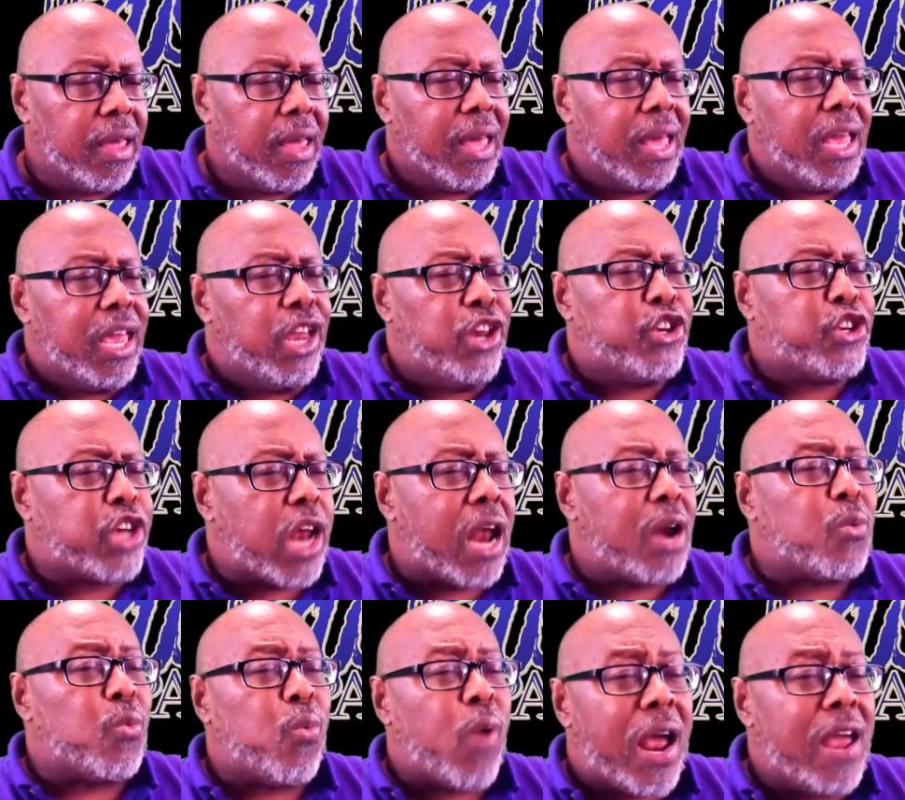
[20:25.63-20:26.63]
He
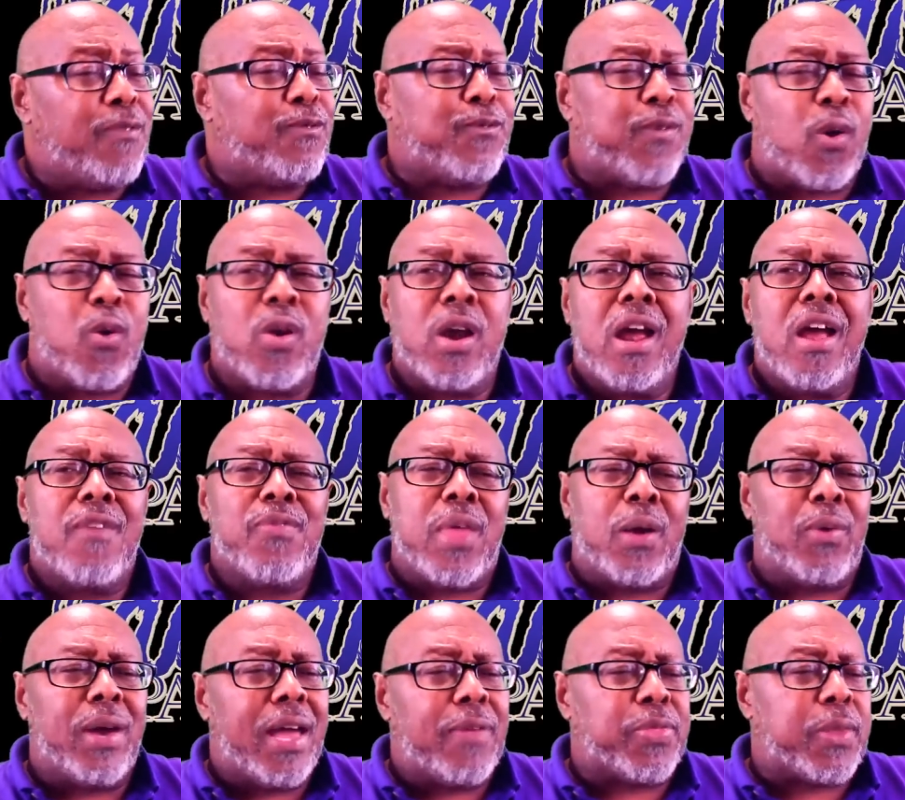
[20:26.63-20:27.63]
shot white folk that
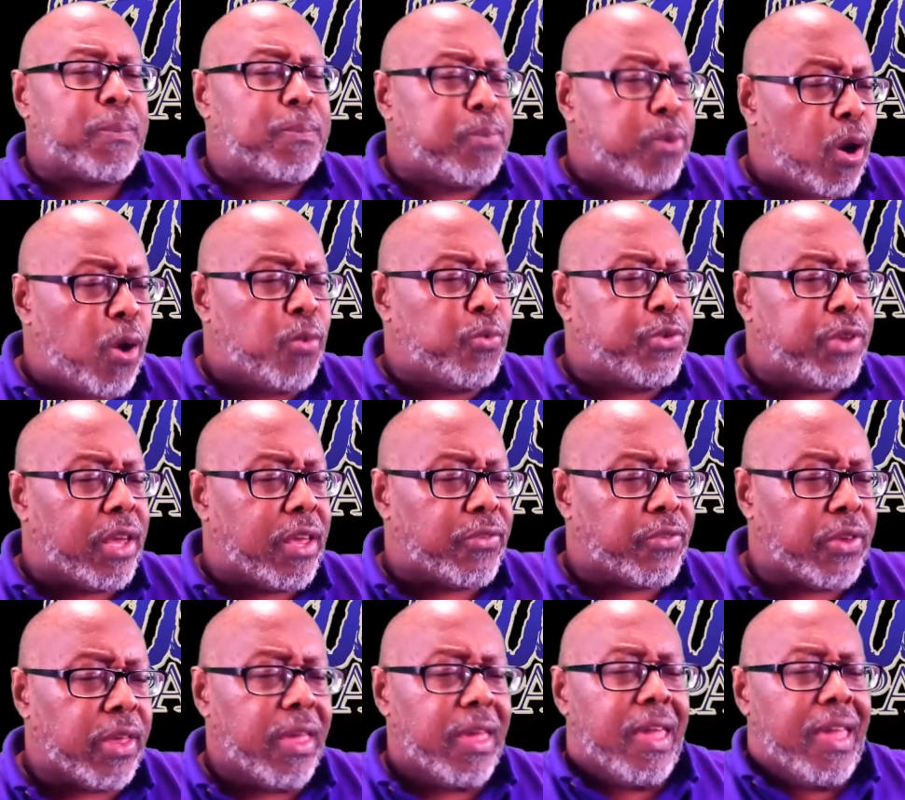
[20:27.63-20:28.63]
were at the
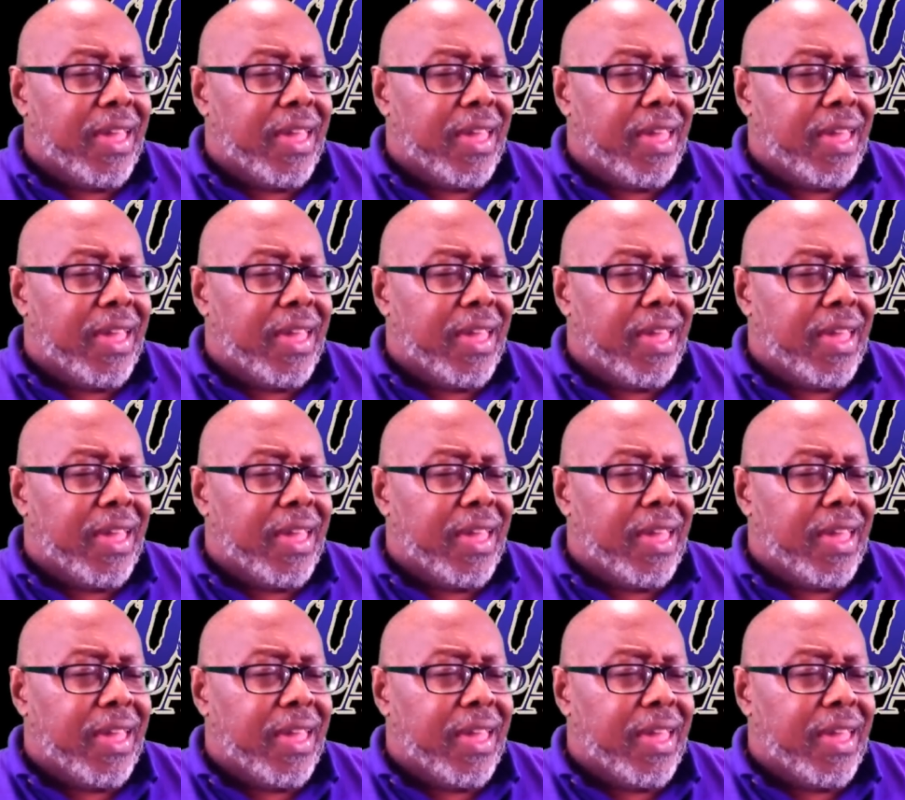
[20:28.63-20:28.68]
protest.